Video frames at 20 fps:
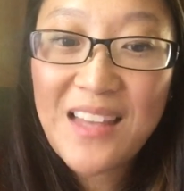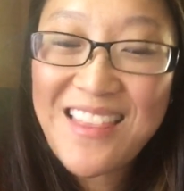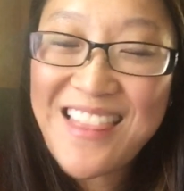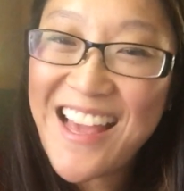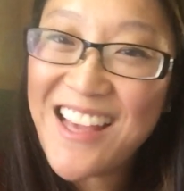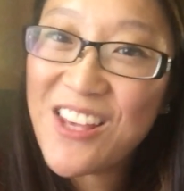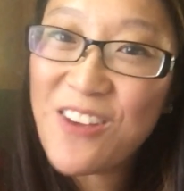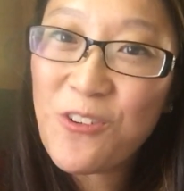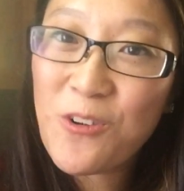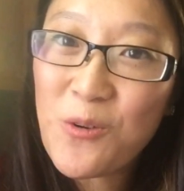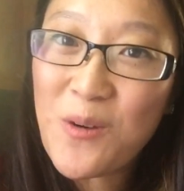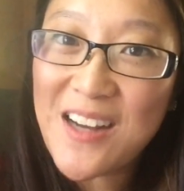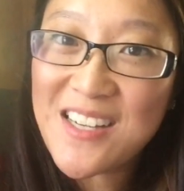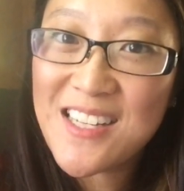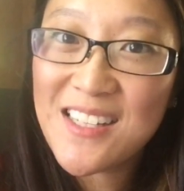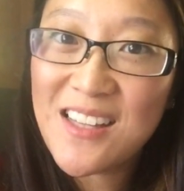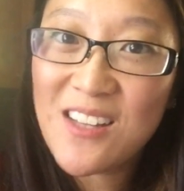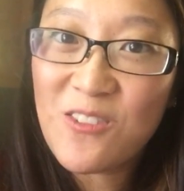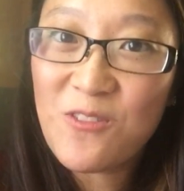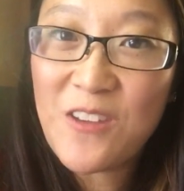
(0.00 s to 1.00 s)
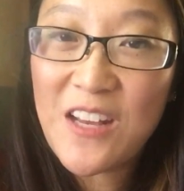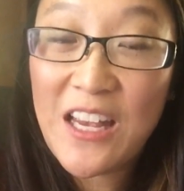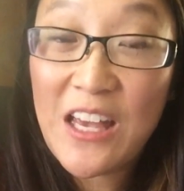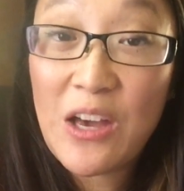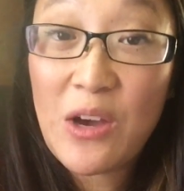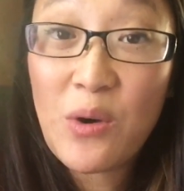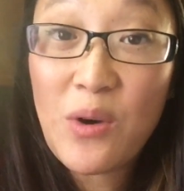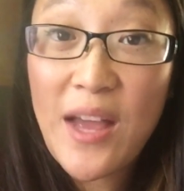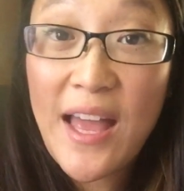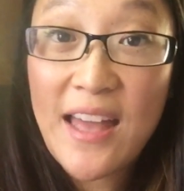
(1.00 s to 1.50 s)
thank you for watching this
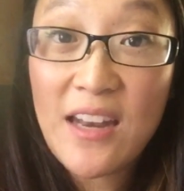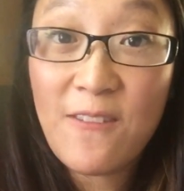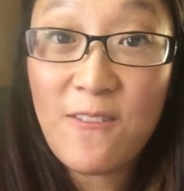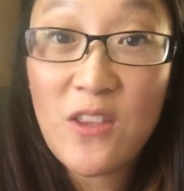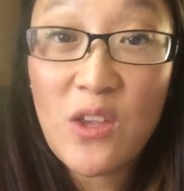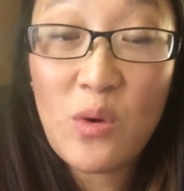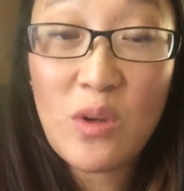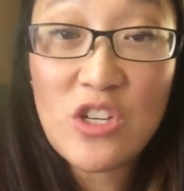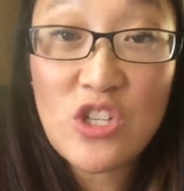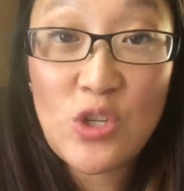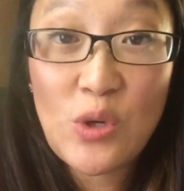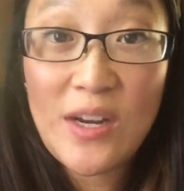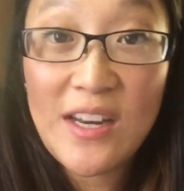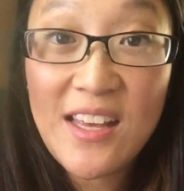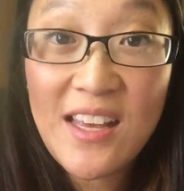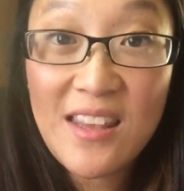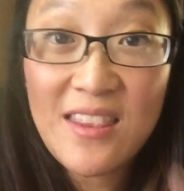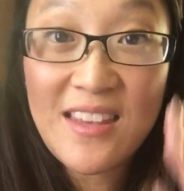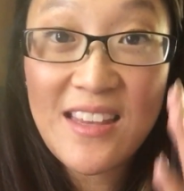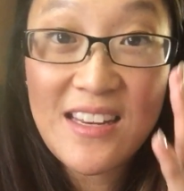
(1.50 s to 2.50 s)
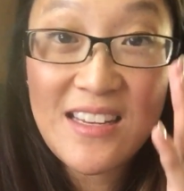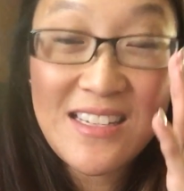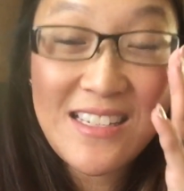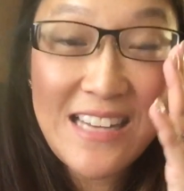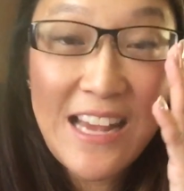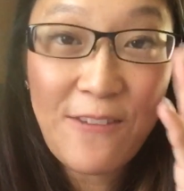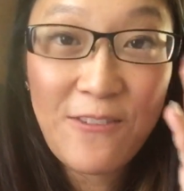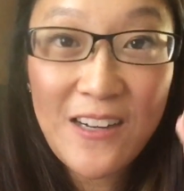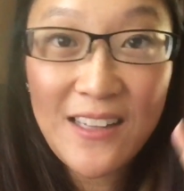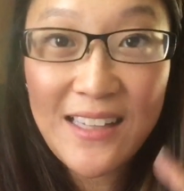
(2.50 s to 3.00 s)
video, and if you enjoyed it, then
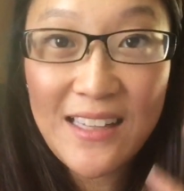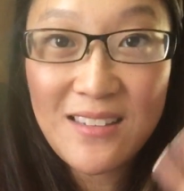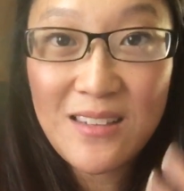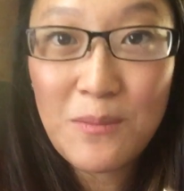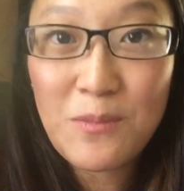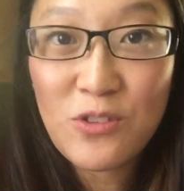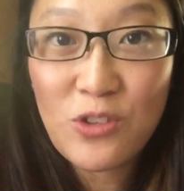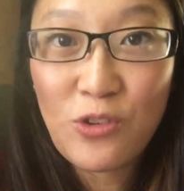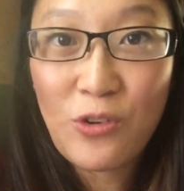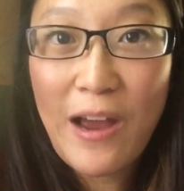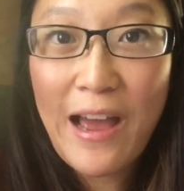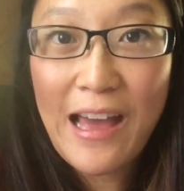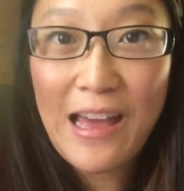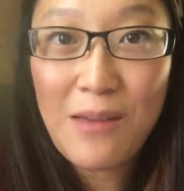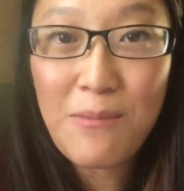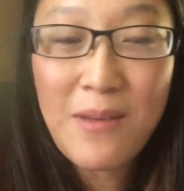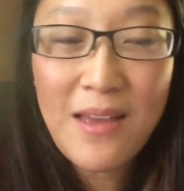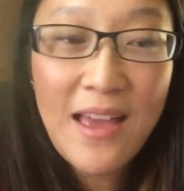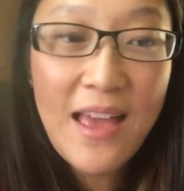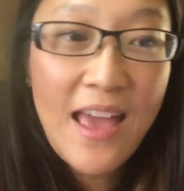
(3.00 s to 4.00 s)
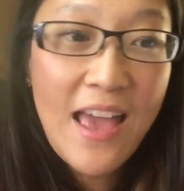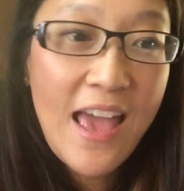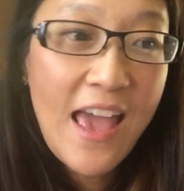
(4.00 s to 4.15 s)
definitely subscribe.